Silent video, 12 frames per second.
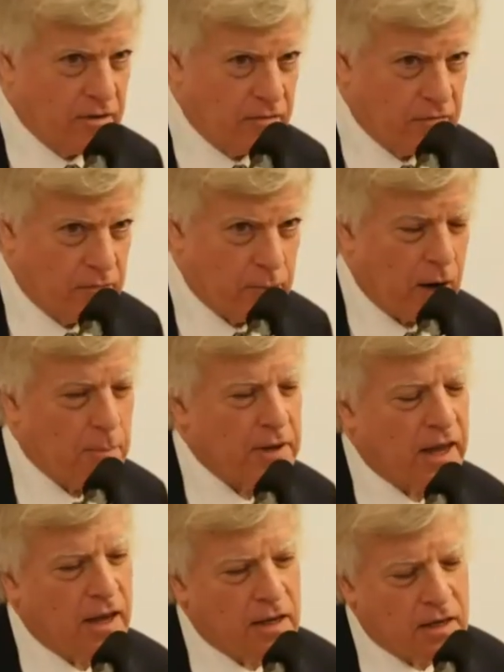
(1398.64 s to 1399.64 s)
of
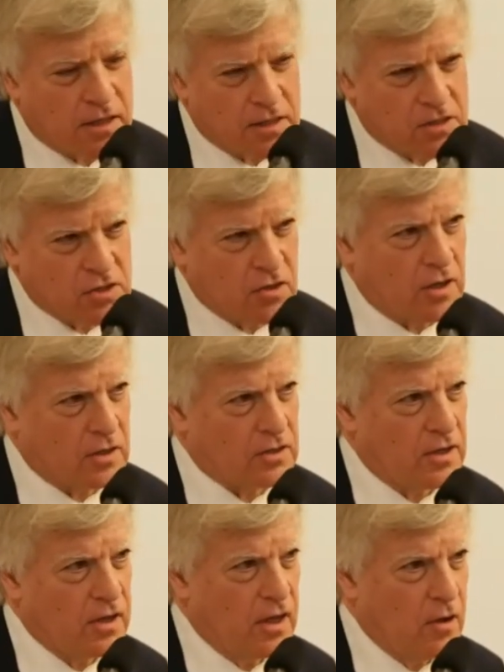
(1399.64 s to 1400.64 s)
propaganda
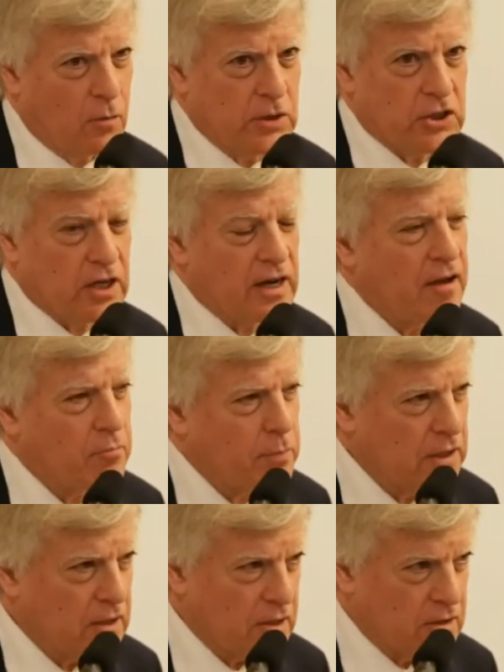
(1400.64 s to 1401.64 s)
assault, which can have
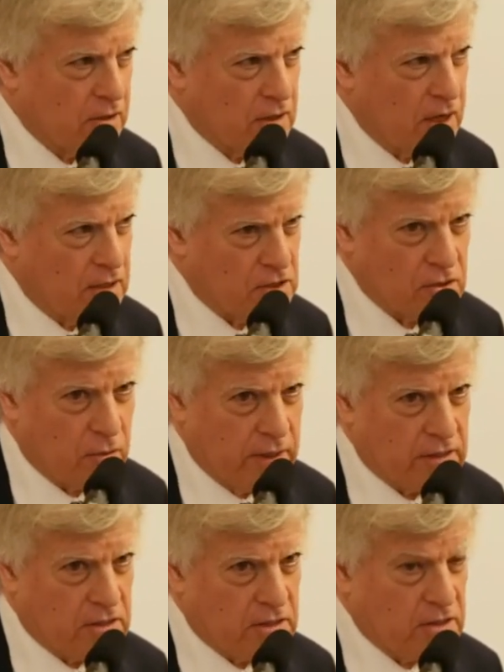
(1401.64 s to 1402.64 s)
political
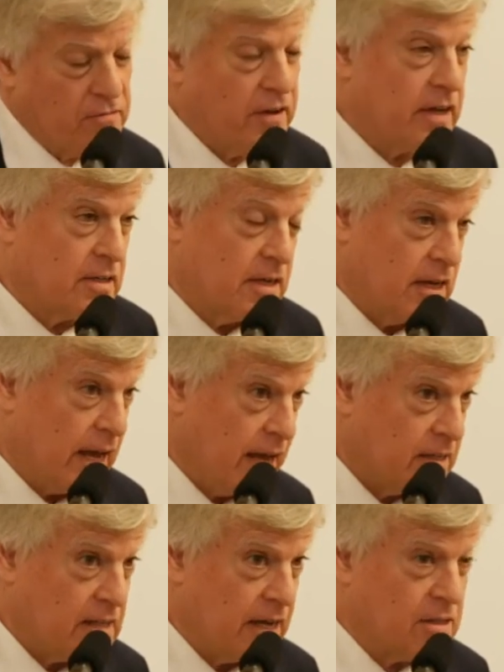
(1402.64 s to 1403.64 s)
consequences, in fact, it
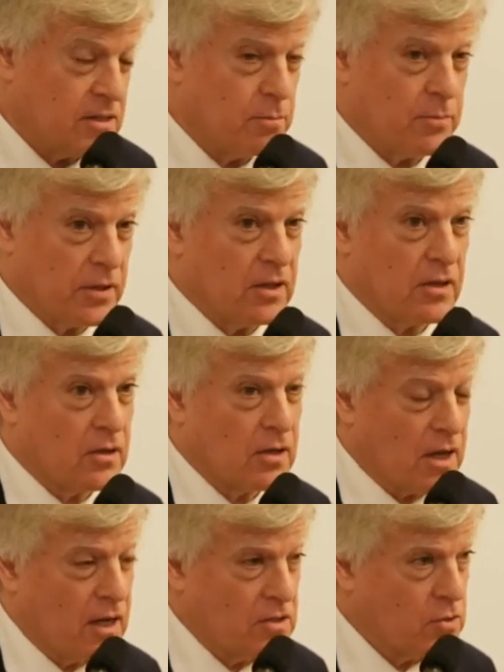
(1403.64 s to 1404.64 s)
has had some political
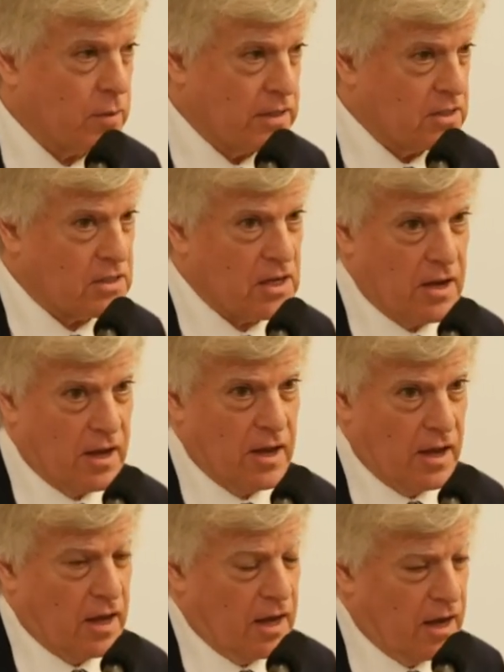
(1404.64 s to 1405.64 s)
consequences
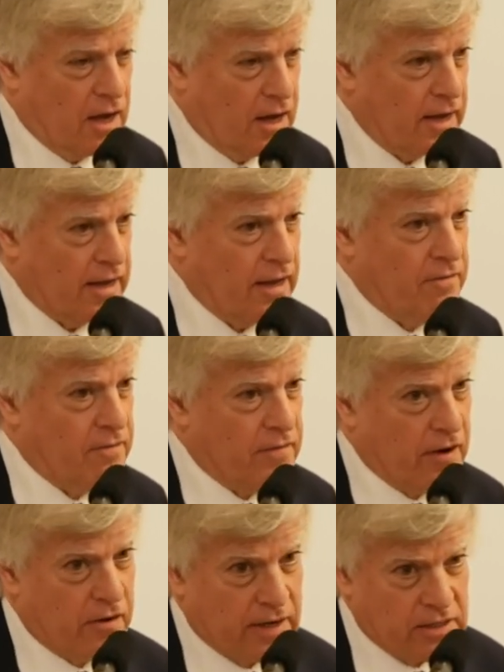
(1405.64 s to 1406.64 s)
in
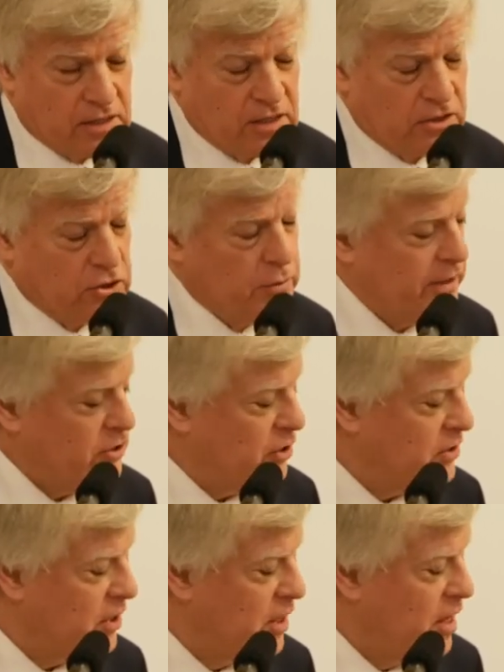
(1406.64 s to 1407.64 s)
various
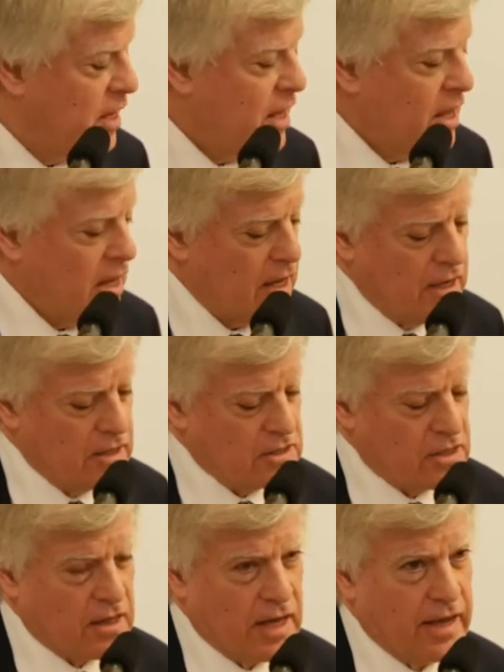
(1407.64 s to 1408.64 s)
situations,
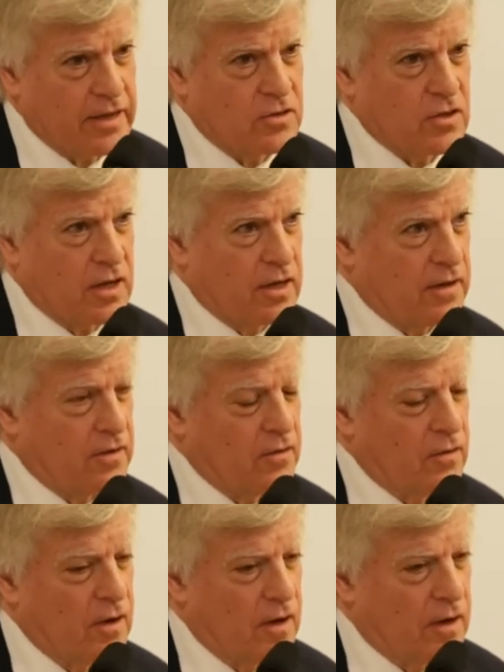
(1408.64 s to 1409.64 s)
is that
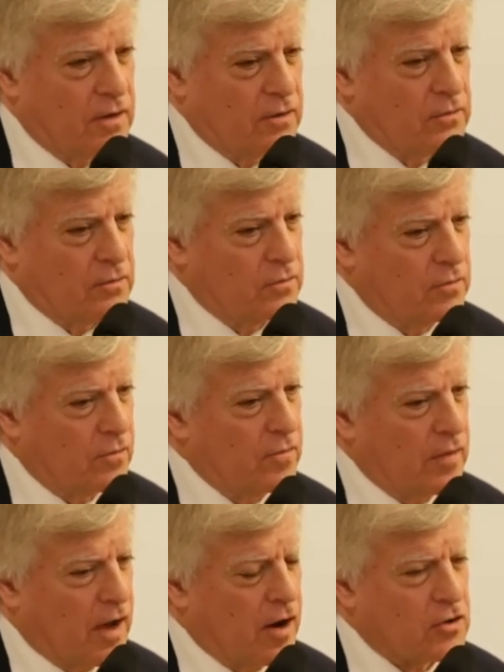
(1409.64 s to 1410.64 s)

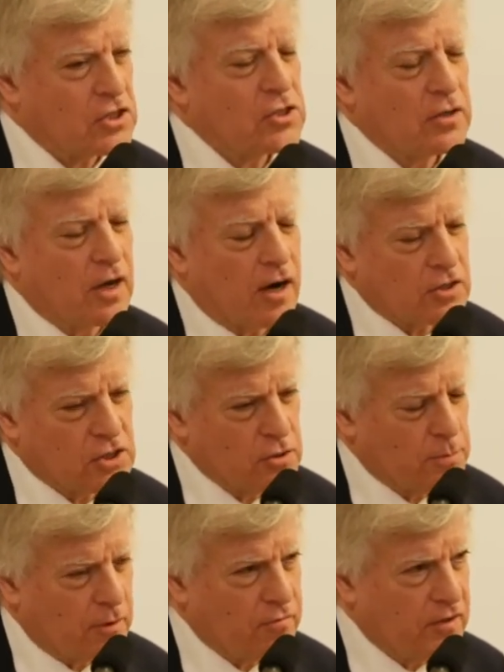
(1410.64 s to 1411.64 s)
our
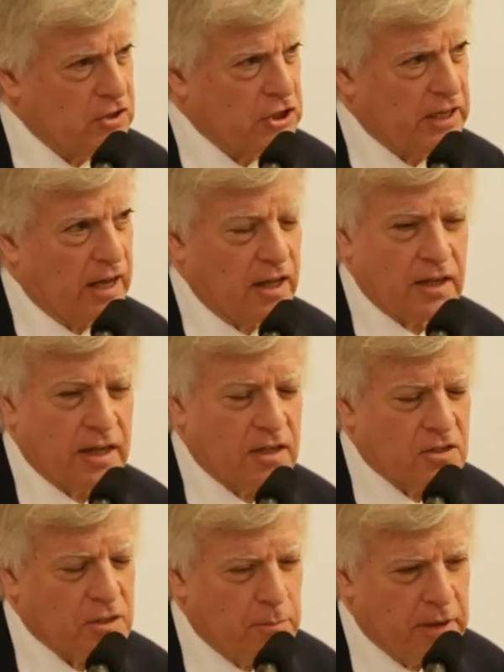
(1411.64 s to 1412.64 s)
superficiality
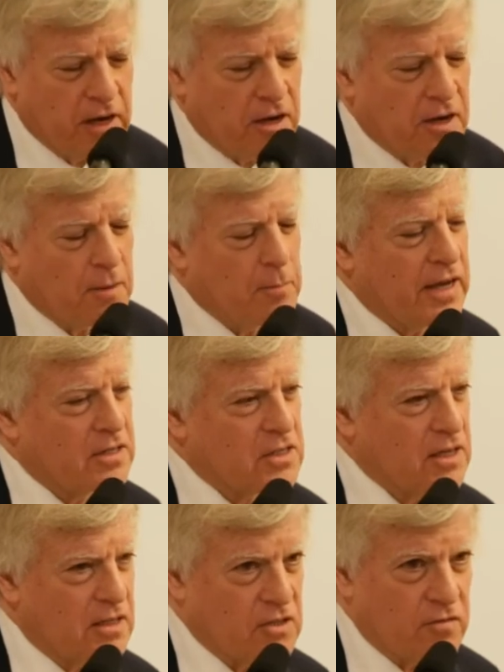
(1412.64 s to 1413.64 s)
and timidity
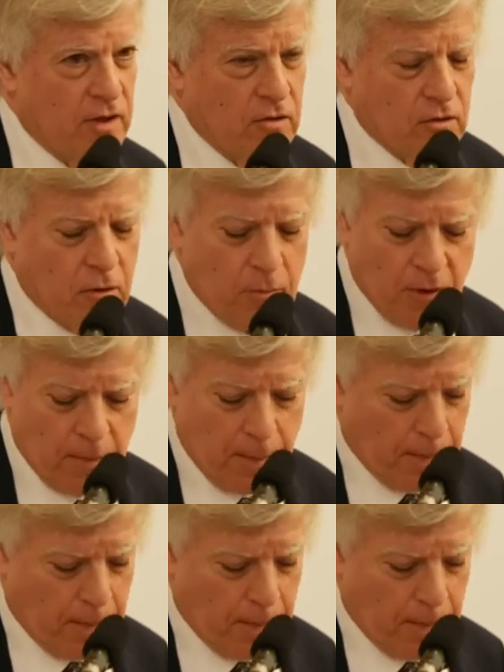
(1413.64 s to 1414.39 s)
makes us vulnerable.